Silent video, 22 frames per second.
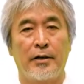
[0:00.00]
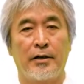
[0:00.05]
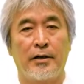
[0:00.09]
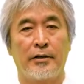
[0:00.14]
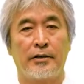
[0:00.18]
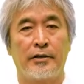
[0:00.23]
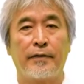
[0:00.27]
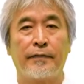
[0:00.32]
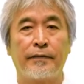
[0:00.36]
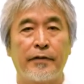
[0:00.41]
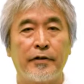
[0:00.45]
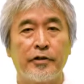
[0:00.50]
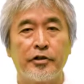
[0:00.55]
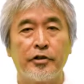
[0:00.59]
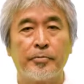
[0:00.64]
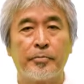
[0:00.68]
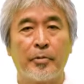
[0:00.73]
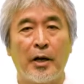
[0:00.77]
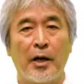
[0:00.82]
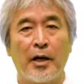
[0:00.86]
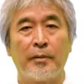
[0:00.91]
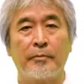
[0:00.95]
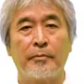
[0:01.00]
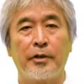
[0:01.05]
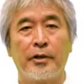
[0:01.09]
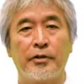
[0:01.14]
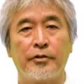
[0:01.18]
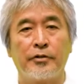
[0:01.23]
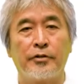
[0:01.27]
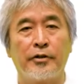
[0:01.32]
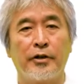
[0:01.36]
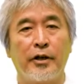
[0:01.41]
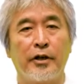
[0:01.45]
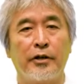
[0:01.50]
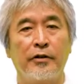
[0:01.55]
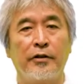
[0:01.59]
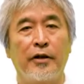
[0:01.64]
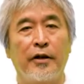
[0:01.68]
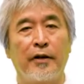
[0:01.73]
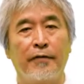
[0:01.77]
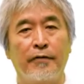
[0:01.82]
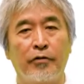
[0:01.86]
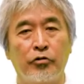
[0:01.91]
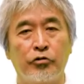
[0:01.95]
The first primates in
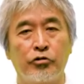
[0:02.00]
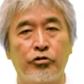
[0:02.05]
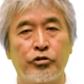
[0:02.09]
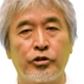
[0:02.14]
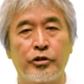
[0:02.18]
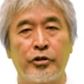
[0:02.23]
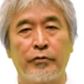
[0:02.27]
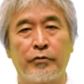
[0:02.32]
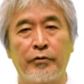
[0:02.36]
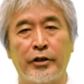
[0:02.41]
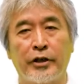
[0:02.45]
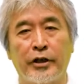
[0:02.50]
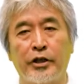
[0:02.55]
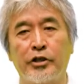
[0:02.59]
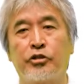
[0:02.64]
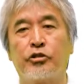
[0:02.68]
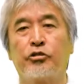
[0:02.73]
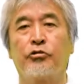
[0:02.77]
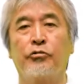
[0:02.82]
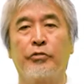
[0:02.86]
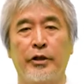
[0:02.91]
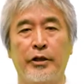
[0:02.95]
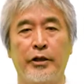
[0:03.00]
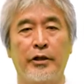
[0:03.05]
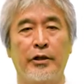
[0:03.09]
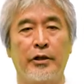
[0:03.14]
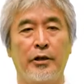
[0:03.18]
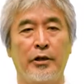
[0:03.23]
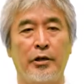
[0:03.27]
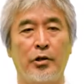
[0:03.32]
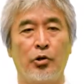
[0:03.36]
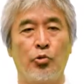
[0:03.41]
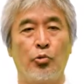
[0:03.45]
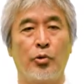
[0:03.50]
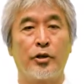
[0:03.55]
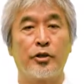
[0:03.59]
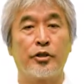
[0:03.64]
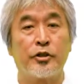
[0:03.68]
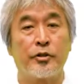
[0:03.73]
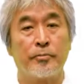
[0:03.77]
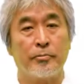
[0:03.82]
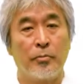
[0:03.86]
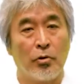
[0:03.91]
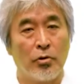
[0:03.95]
evolutionary history were
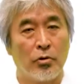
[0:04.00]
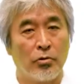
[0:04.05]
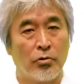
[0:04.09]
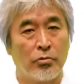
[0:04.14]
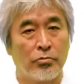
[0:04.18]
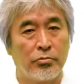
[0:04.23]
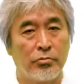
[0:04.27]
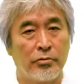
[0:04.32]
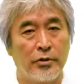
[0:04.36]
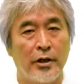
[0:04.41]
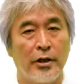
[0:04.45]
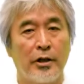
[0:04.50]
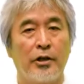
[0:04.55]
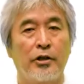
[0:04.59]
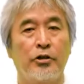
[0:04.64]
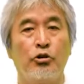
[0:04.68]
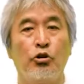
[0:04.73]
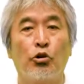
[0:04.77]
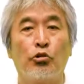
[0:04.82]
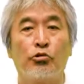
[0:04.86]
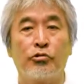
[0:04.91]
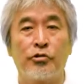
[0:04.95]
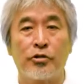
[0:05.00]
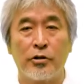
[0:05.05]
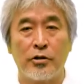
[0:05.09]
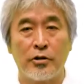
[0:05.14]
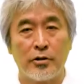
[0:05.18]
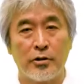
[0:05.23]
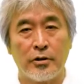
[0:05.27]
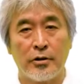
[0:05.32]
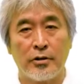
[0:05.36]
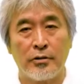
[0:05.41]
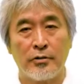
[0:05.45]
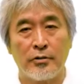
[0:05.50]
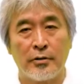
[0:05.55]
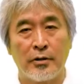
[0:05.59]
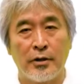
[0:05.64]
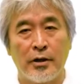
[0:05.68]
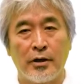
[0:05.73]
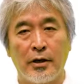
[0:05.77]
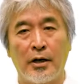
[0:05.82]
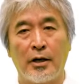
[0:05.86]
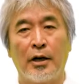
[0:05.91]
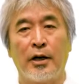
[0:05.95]
small, nocturnal,
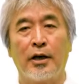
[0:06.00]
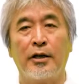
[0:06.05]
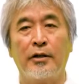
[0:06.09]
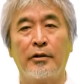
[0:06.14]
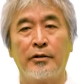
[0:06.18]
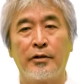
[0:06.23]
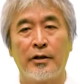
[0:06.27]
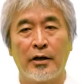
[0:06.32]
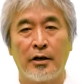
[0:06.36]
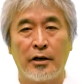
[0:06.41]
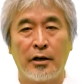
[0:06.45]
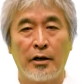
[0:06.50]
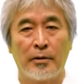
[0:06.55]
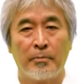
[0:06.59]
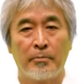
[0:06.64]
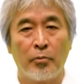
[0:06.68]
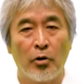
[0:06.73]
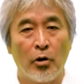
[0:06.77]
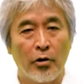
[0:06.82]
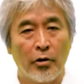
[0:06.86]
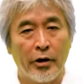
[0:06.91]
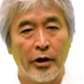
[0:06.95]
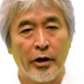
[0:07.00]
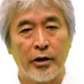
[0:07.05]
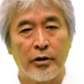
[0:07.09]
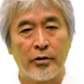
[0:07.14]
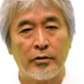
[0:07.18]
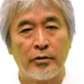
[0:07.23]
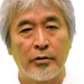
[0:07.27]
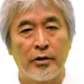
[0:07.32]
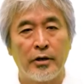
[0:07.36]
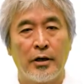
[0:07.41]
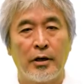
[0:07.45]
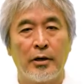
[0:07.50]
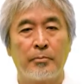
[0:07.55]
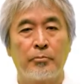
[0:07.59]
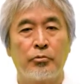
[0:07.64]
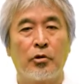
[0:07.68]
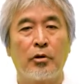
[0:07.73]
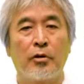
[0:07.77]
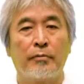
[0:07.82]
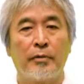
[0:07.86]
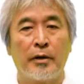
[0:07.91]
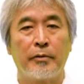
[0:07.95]
and arboreal,
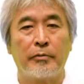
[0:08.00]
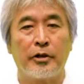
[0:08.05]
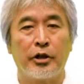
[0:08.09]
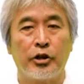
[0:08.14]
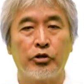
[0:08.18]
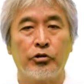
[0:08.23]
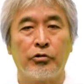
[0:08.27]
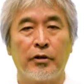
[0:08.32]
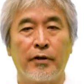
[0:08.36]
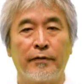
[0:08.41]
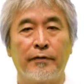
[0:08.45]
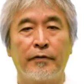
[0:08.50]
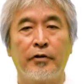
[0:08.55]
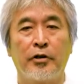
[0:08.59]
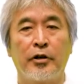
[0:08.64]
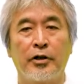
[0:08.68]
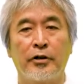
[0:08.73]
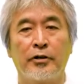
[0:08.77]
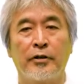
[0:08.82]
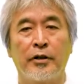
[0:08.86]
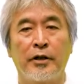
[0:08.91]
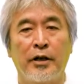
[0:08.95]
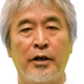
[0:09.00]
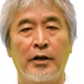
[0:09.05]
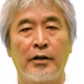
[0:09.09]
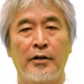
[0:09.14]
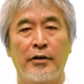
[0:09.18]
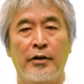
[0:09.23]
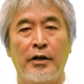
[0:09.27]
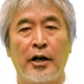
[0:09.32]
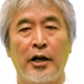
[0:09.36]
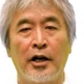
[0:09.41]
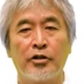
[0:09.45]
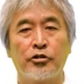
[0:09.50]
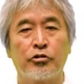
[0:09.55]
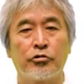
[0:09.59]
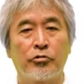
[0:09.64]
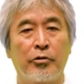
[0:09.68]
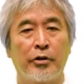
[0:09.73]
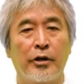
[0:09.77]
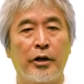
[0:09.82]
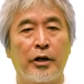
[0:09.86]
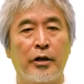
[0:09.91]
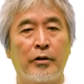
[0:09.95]
probably to avoid
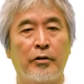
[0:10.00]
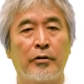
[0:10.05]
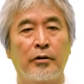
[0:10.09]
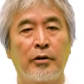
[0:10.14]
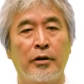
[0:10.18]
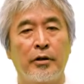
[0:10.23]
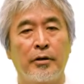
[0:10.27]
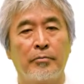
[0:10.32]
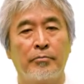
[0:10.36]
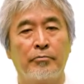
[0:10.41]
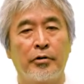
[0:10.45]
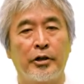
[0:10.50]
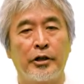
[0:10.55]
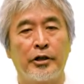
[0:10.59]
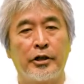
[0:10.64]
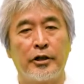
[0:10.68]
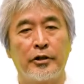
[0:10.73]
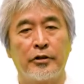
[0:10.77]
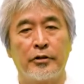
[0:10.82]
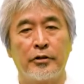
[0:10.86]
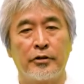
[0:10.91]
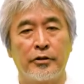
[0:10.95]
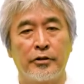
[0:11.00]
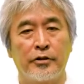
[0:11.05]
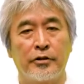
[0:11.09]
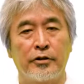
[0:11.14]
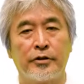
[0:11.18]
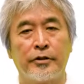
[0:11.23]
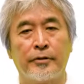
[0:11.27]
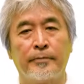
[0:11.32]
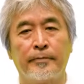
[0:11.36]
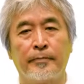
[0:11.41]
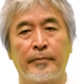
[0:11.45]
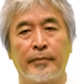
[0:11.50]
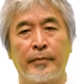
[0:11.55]
terrestrial predators